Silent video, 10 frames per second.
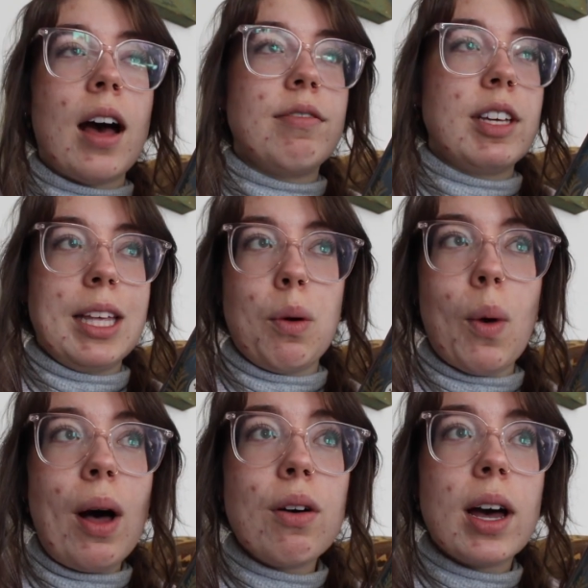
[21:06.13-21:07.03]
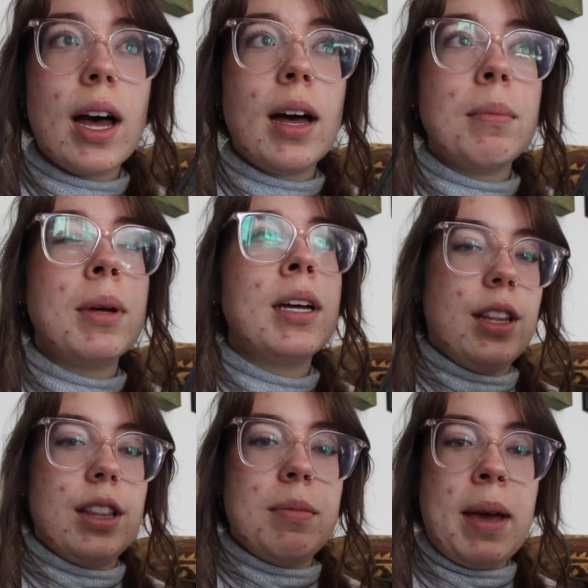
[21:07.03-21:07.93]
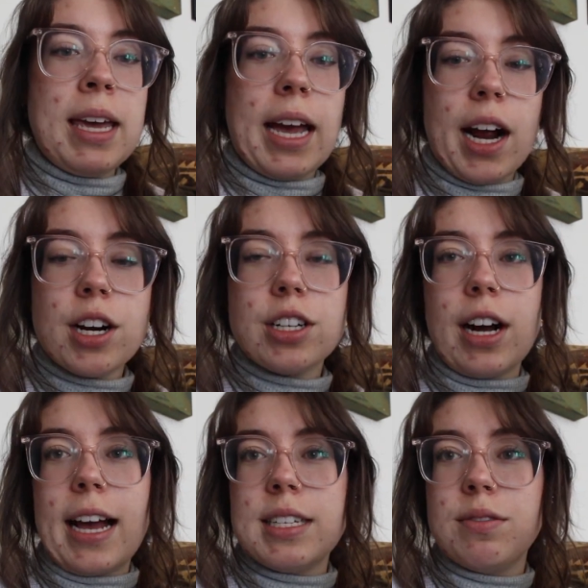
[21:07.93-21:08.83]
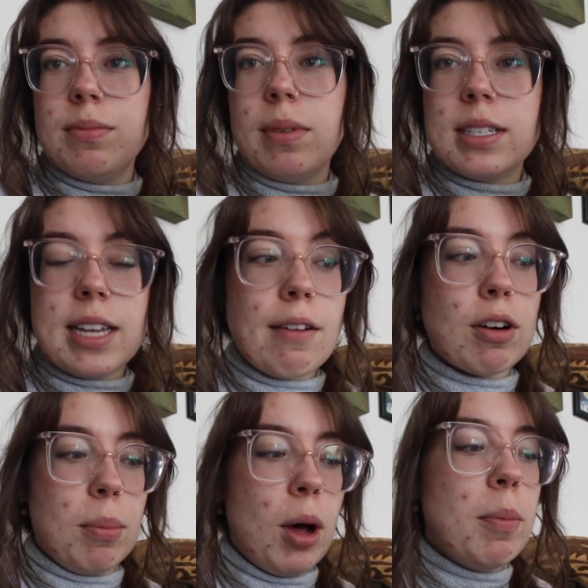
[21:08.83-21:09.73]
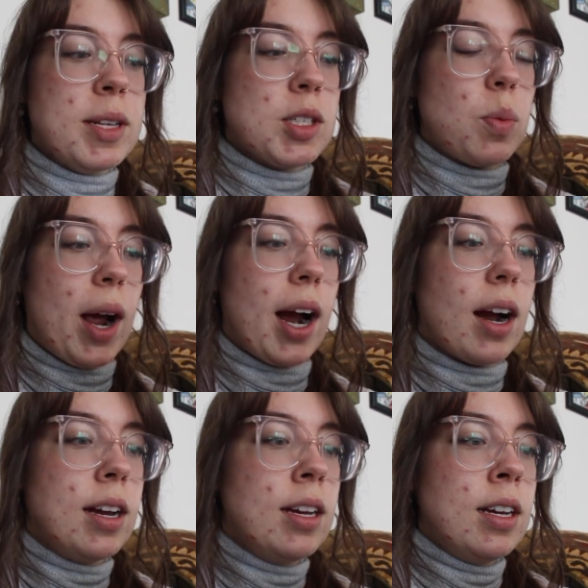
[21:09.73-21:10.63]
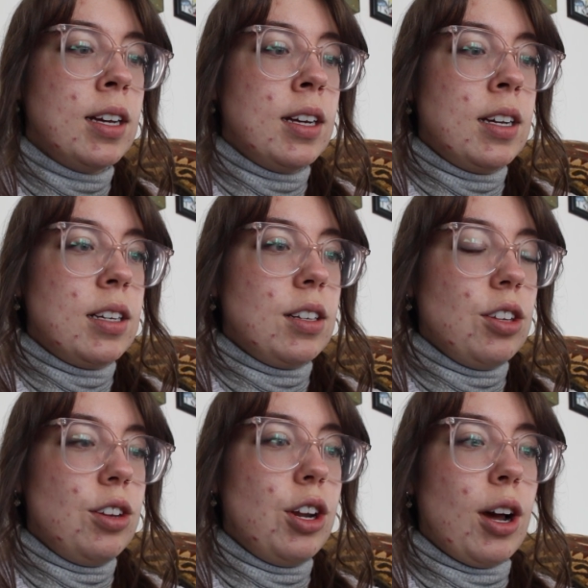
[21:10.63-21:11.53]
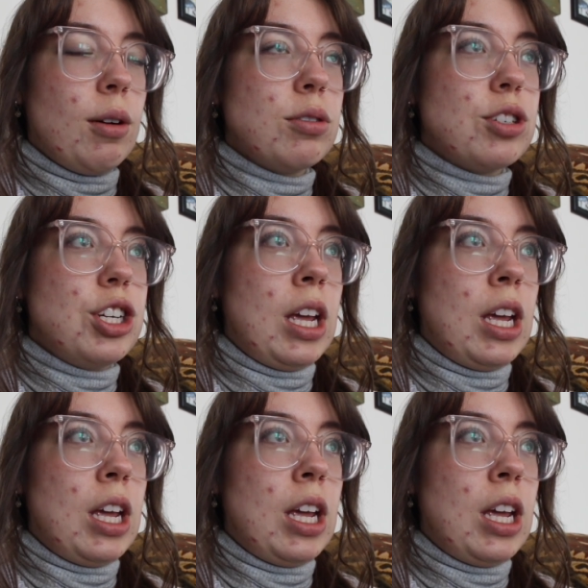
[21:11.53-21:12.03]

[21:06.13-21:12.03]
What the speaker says: not feeling welcome. The main character has several moments where, you know,